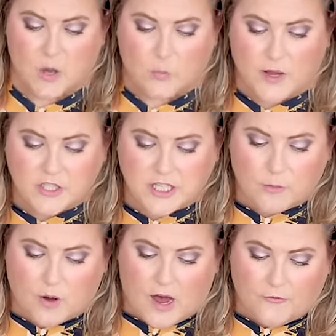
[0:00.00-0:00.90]
WestJet
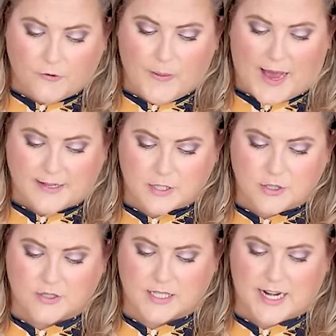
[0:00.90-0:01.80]
will offer
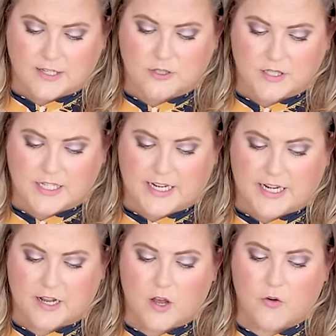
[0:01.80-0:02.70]
passengers an extra
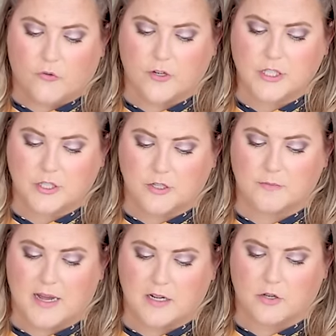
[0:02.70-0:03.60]
seat for certain
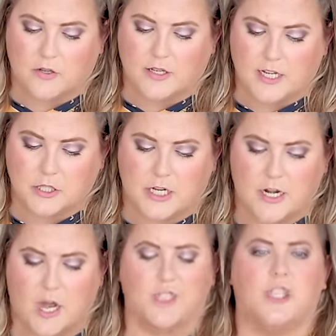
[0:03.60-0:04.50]
medical condition.
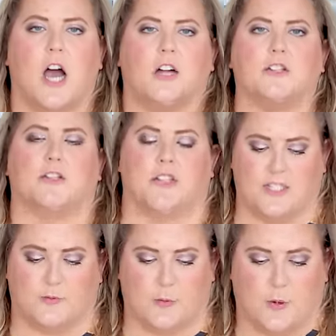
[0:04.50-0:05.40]
A doctor
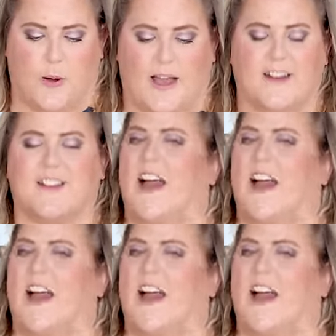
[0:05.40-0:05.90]
is required.